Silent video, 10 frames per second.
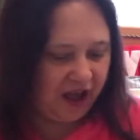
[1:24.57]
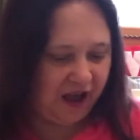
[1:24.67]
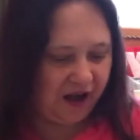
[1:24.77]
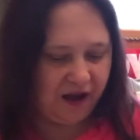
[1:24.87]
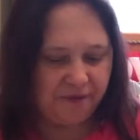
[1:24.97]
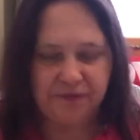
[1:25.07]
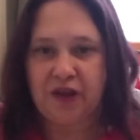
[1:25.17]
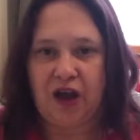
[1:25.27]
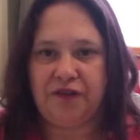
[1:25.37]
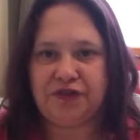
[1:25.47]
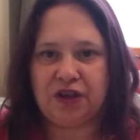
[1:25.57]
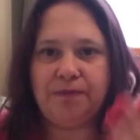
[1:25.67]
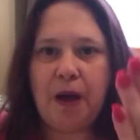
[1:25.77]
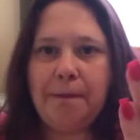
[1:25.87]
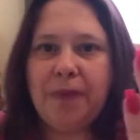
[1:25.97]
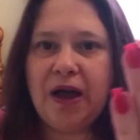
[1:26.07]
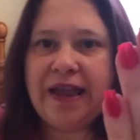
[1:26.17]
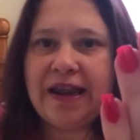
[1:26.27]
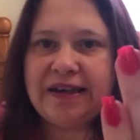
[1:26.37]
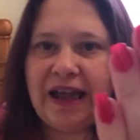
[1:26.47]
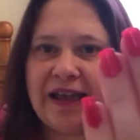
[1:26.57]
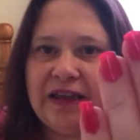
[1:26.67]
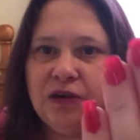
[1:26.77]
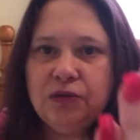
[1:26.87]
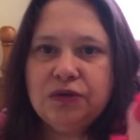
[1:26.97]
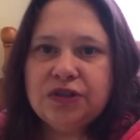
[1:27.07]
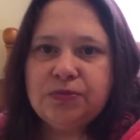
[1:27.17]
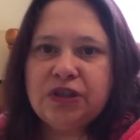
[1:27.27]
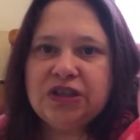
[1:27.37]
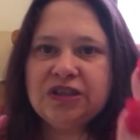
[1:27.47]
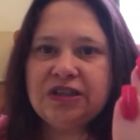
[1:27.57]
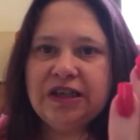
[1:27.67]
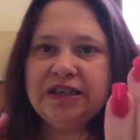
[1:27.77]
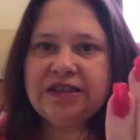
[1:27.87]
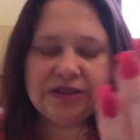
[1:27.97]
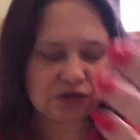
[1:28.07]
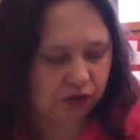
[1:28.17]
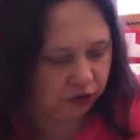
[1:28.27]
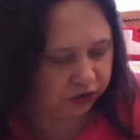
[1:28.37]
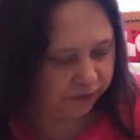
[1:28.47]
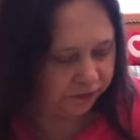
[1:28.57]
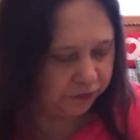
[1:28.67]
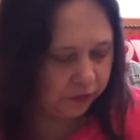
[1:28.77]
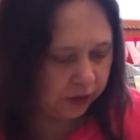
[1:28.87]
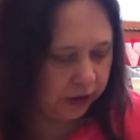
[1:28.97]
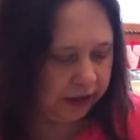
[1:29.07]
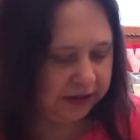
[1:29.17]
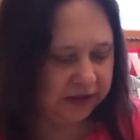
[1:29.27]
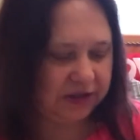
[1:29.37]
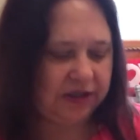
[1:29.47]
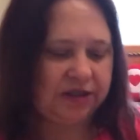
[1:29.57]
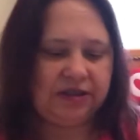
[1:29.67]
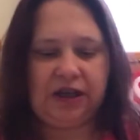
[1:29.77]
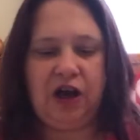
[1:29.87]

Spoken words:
I've done my nails, which is this. It's this set.